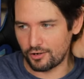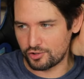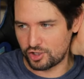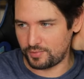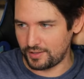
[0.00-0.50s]
R
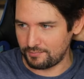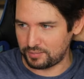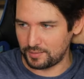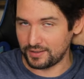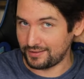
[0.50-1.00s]
G B
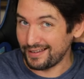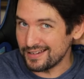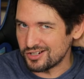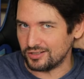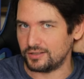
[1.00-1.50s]

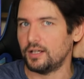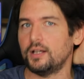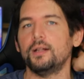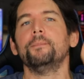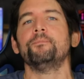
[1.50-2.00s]
implementation,
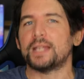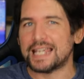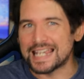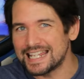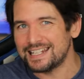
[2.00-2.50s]

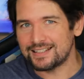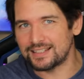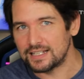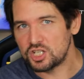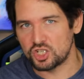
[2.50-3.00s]
in its
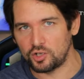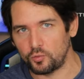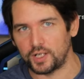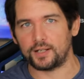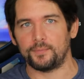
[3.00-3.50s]

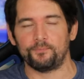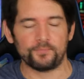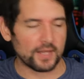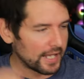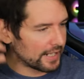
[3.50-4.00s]
engineering
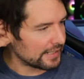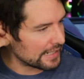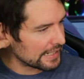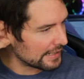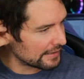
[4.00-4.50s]
and
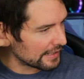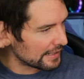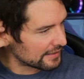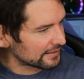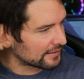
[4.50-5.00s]
in
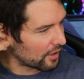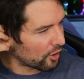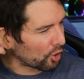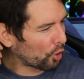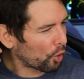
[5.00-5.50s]
its
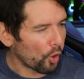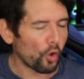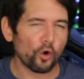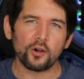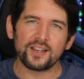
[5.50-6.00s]
uh,
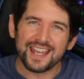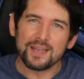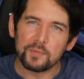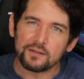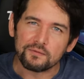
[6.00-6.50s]
core
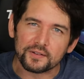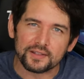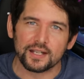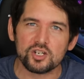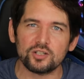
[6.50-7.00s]
gaming
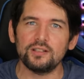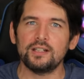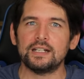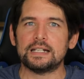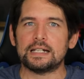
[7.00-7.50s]
foundation,
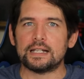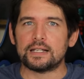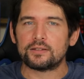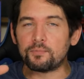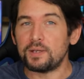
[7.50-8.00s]

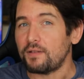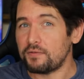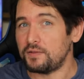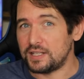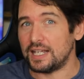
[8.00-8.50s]
the B
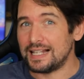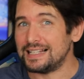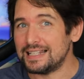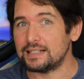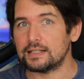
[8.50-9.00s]
five fifty
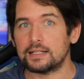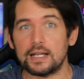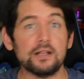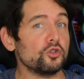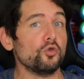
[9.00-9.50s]
Elite
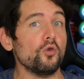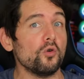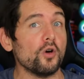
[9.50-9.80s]
can do